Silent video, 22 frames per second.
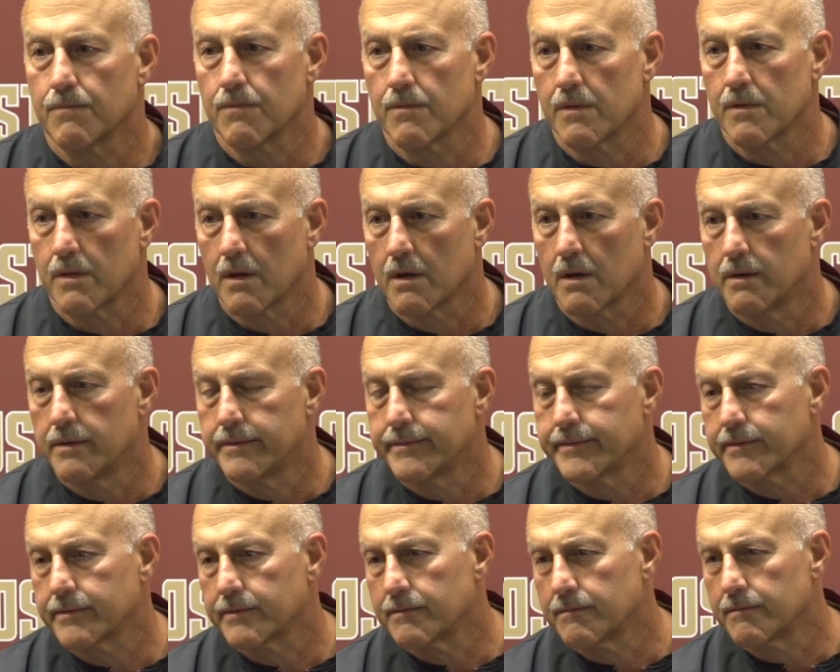Steve, I thought
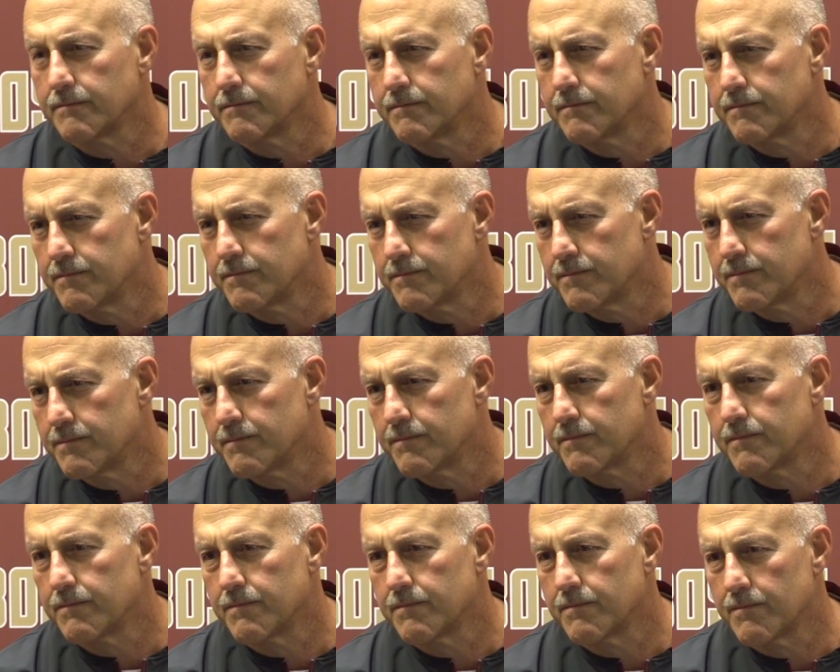in the first half,
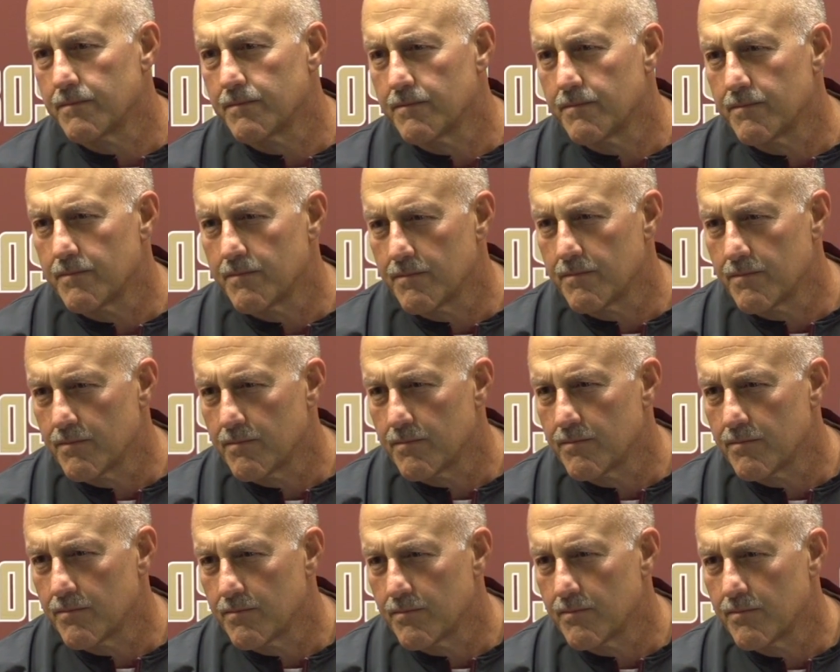your
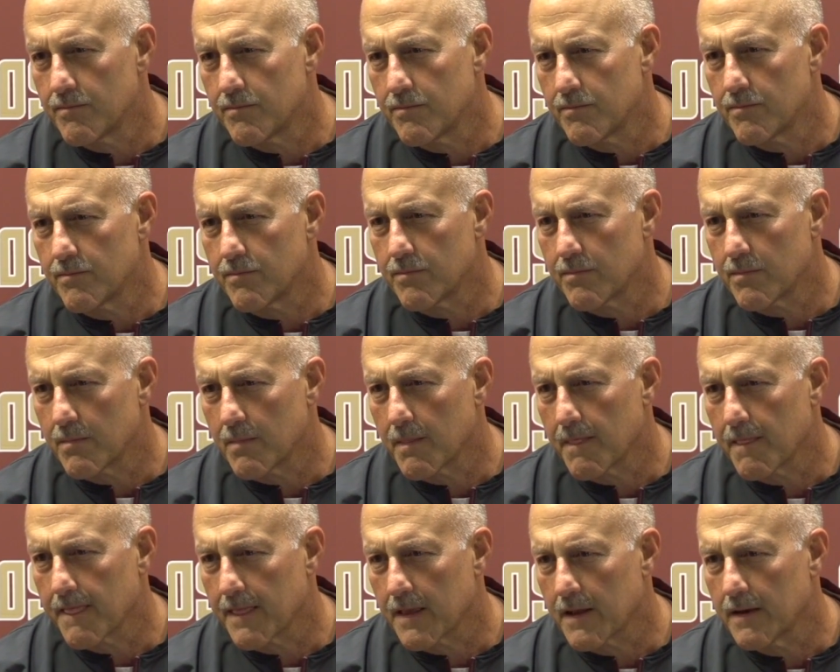punting
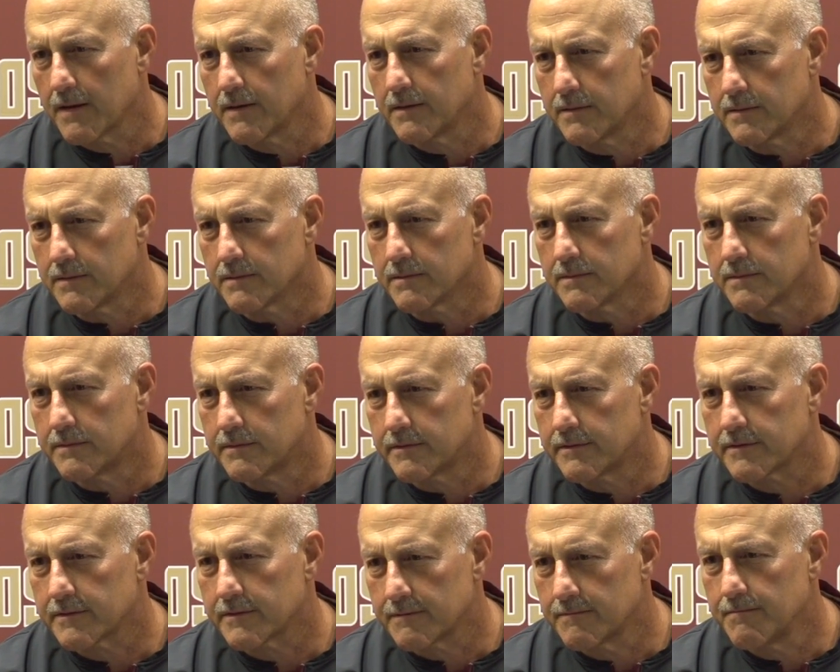team did a
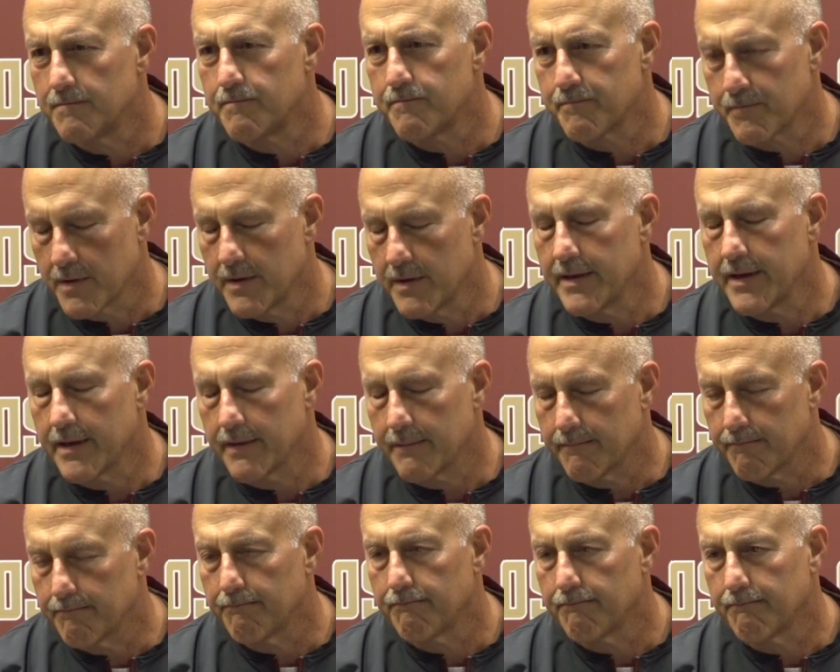really good job in
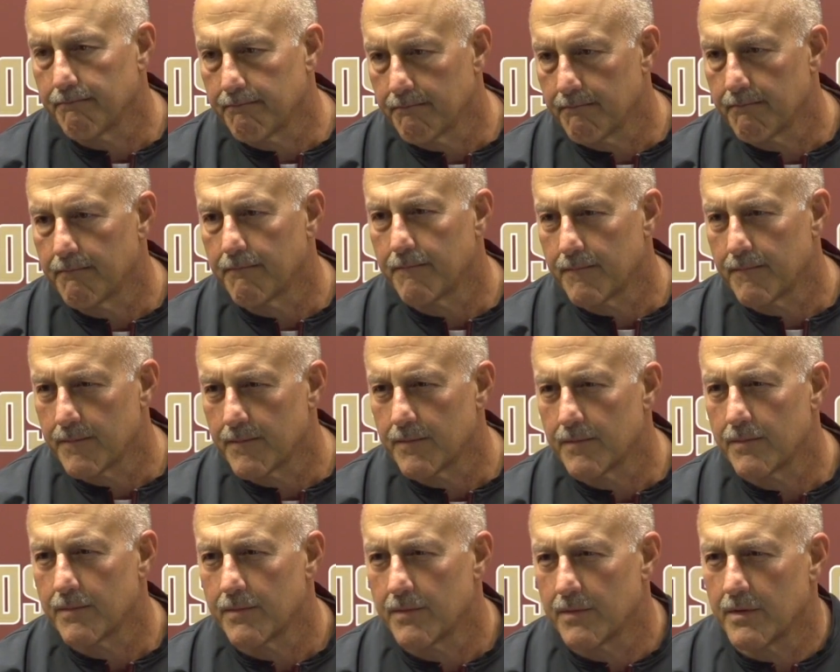coverage, really good
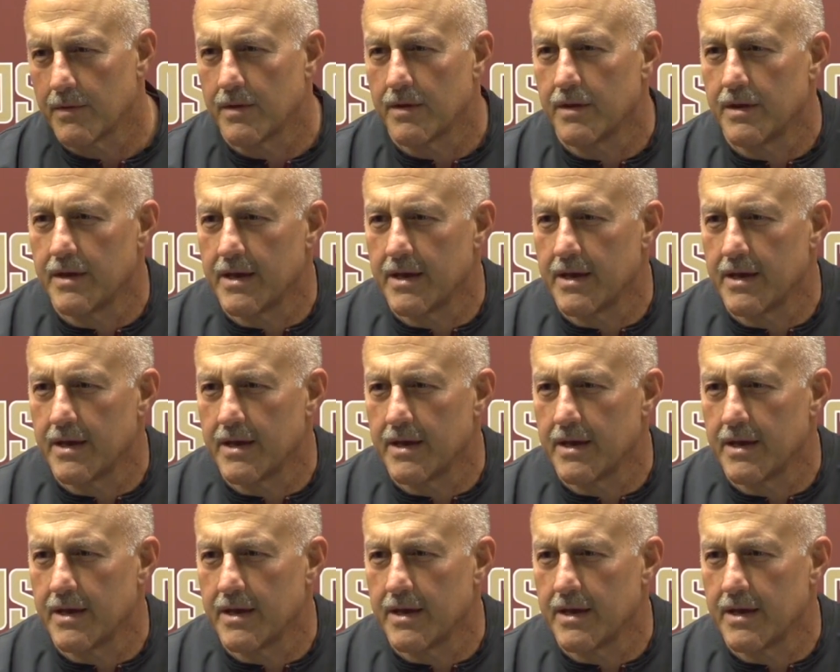tackling.